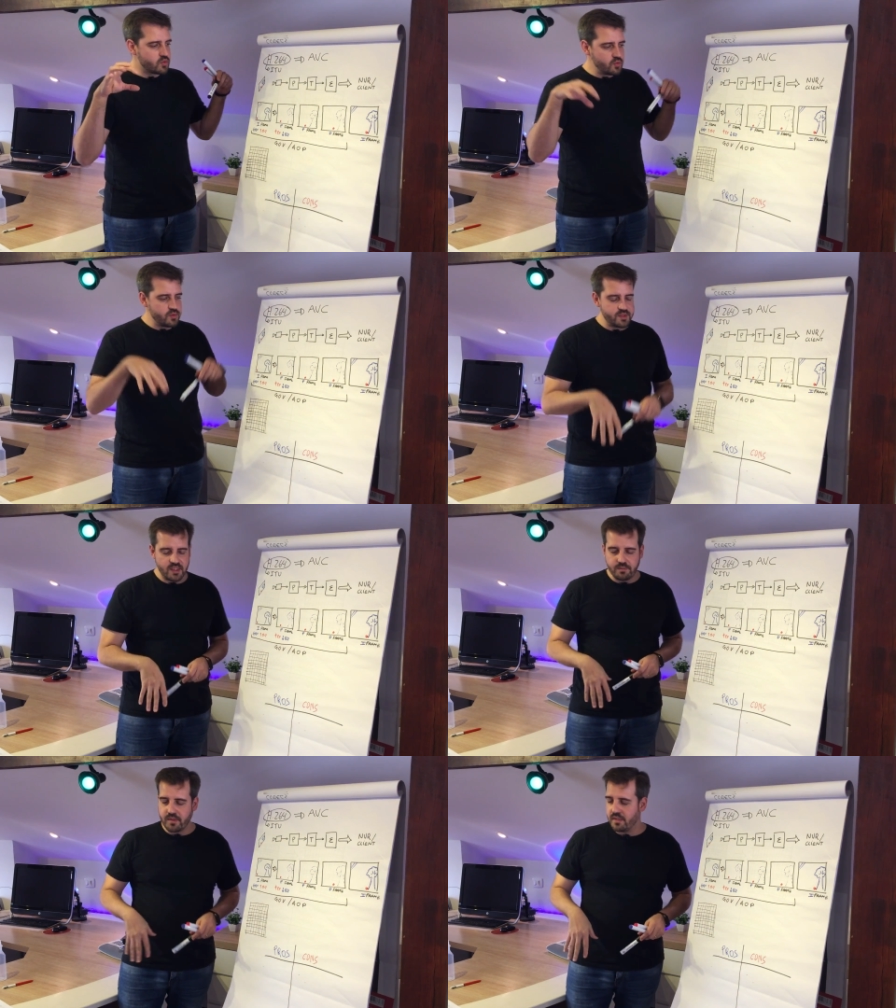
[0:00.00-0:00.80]
too
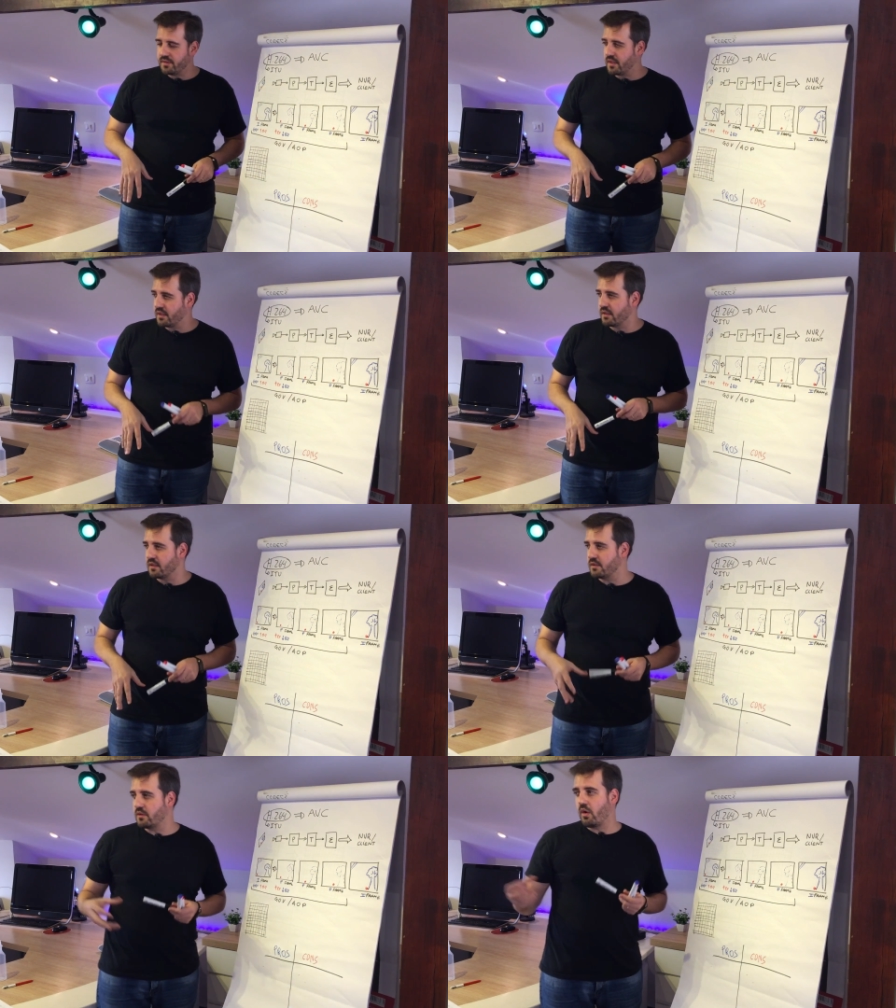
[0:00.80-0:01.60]
deep
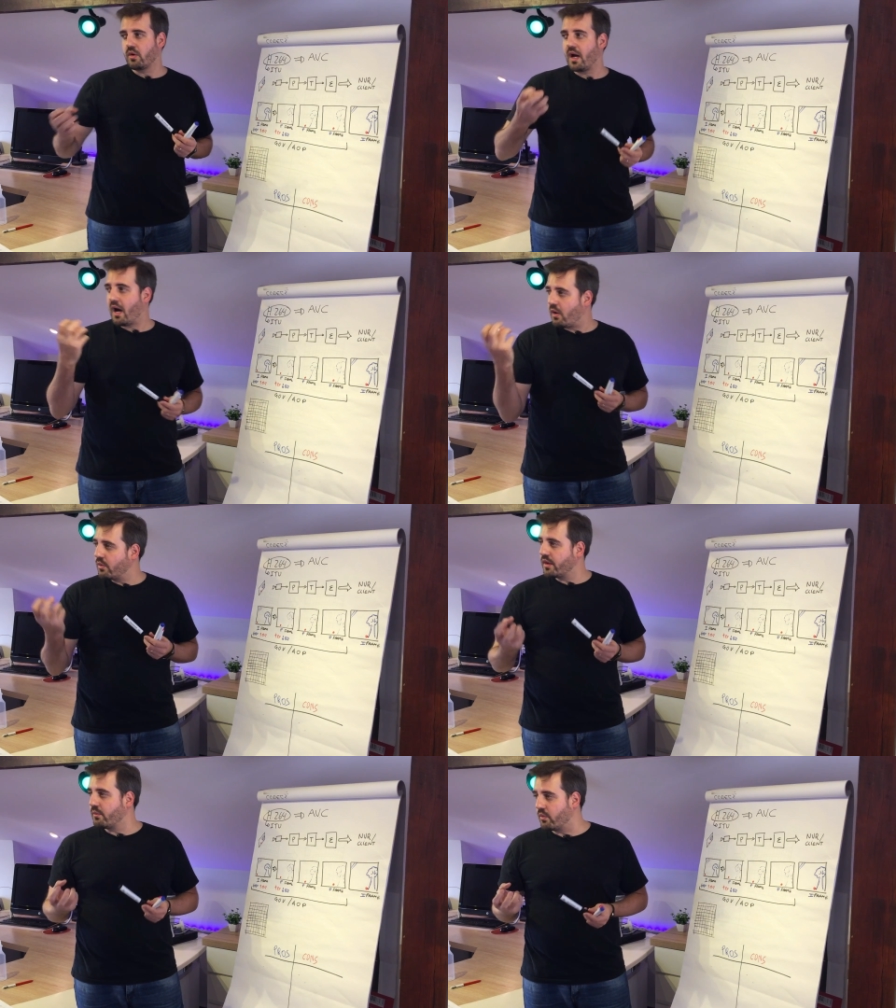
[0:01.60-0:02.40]
on
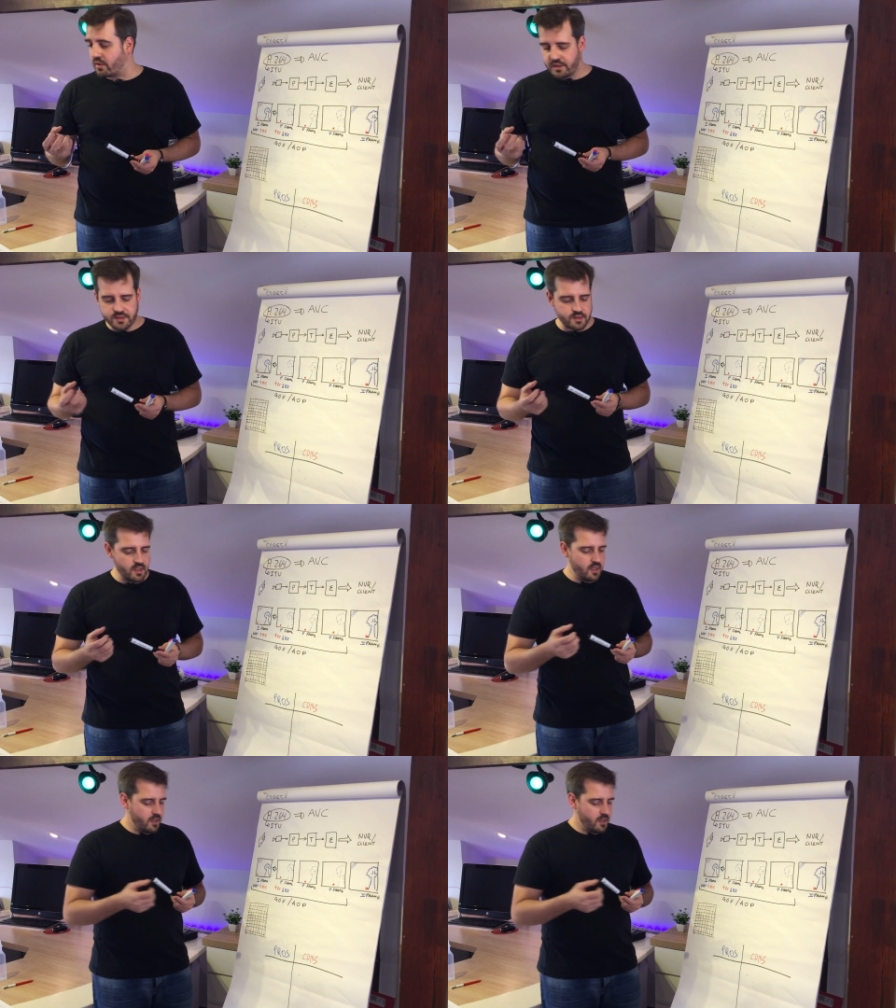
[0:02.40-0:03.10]
how it works,